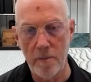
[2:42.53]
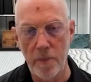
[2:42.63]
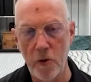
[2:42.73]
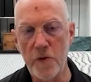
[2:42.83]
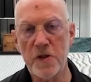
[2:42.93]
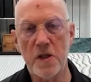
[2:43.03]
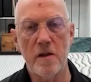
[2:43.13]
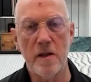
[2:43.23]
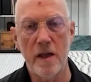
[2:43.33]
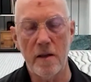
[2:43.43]
booths
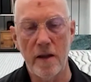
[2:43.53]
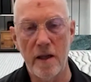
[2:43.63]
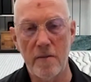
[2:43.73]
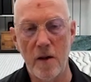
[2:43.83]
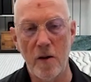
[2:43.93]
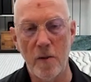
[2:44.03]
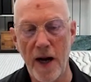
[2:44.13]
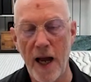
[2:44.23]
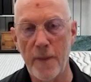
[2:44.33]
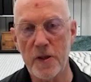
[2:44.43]
that are
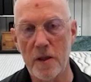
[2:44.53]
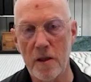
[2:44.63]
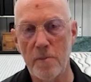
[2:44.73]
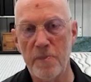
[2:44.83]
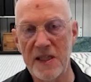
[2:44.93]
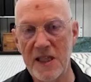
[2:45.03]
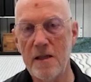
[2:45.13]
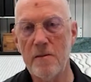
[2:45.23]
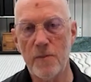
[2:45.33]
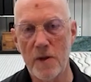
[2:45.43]
perhaps a little busy,
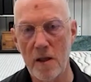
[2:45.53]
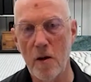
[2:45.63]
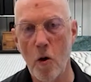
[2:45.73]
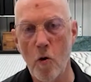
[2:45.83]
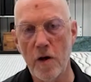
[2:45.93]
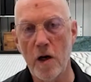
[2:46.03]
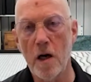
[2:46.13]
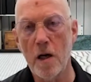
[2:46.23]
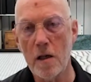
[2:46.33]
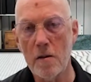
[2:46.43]
a little
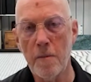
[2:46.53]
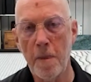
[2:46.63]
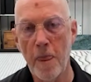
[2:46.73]
overhung,